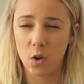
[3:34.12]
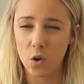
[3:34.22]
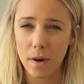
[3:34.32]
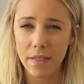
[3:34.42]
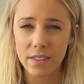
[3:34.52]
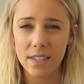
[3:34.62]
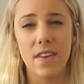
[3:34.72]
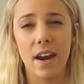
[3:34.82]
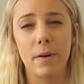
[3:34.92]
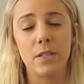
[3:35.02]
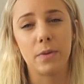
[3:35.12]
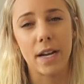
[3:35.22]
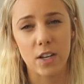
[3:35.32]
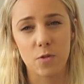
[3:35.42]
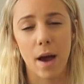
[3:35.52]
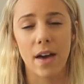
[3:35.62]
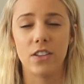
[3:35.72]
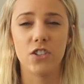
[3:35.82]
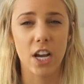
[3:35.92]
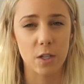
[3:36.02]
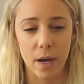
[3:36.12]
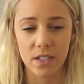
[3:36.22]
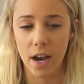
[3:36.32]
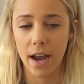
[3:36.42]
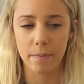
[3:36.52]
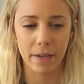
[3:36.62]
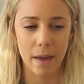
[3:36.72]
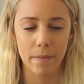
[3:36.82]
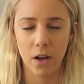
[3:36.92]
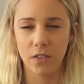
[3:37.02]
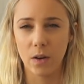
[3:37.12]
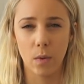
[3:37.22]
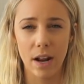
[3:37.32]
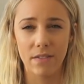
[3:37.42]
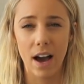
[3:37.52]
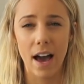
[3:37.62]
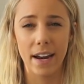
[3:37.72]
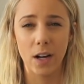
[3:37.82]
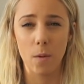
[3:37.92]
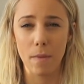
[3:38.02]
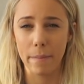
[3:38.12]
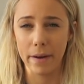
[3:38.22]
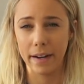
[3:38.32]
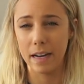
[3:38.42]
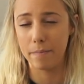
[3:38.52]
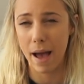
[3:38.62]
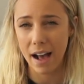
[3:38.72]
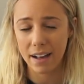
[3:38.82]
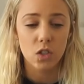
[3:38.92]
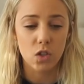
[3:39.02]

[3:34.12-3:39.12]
4 months. Then I went to a naturopath and changed my diet, became healthy, whatever, and I got my period back.